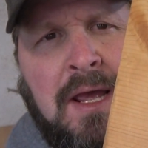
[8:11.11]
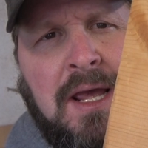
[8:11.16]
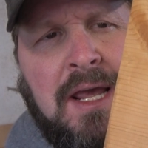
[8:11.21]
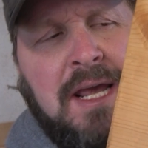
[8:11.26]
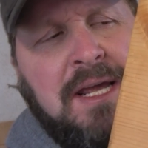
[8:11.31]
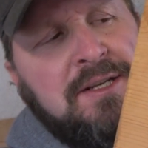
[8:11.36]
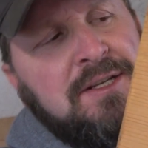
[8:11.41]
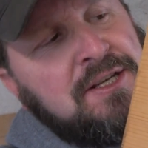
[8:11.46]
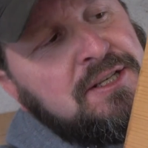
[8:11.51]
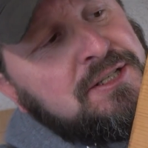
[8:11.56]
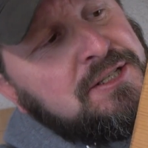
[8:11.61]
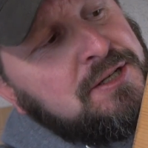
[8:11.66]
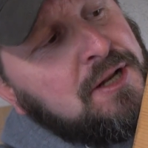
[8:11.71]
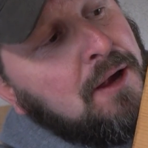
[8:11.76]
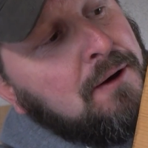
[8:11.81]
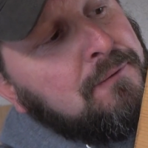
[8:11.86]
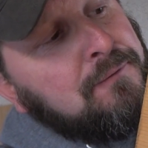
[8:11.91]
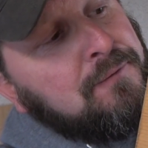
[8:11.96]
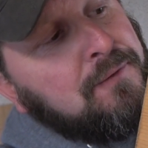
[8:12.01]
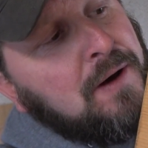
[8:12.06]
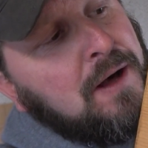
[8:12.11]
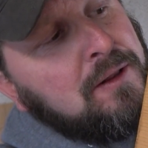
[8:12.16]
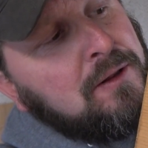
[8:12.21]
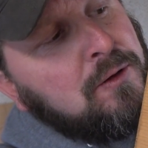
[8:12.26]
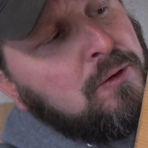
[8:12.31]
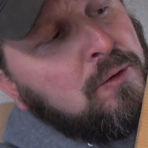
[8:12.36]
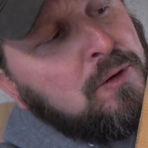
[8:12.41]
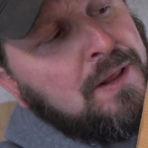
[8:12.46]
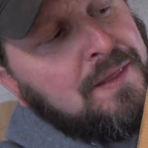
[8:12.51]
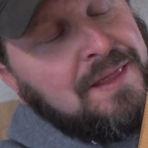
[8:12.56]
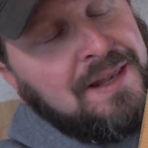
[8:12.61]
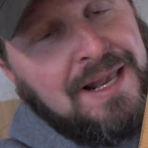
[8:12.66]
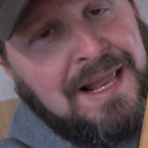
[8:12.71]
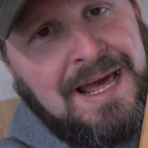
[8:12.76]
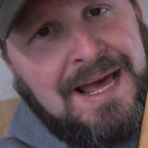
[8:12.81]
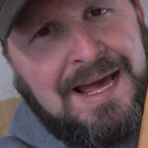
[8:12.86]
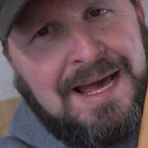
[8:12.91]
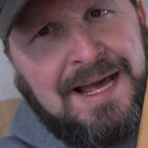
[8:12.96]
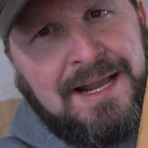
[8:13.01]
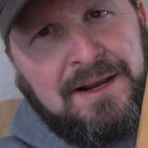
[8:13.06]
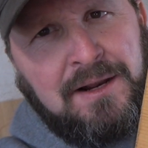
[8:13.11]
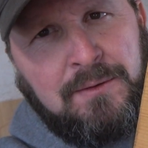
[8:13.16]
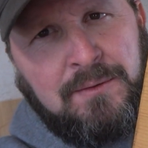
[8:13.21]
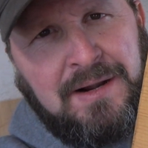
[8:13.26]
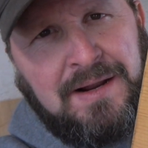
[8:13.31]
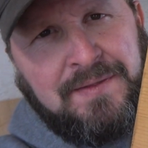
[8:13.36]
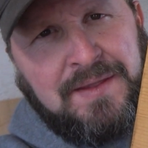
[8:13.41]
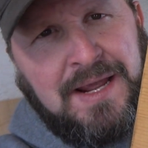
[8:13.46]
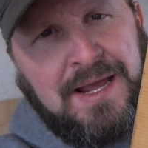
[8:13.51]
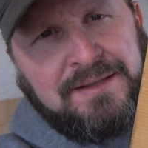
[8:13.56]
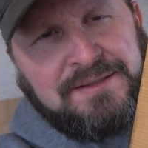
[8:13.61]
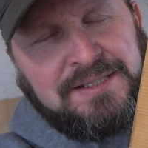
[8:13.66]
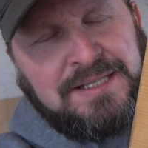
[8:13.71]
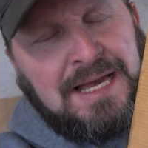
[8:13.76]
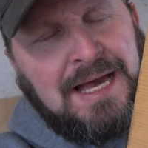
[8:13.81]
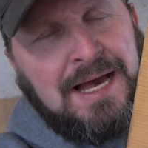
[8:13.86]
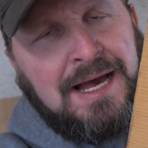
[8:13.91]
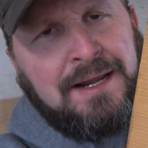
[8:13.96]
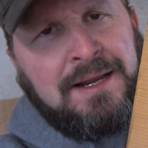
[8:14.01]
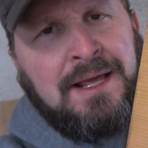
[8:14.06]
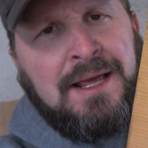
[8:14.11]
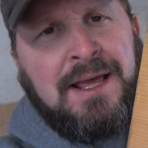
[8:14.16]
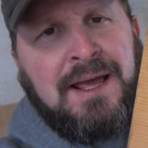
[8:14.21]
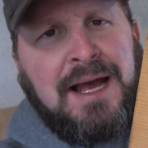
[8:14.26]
it just followed the line around the outside.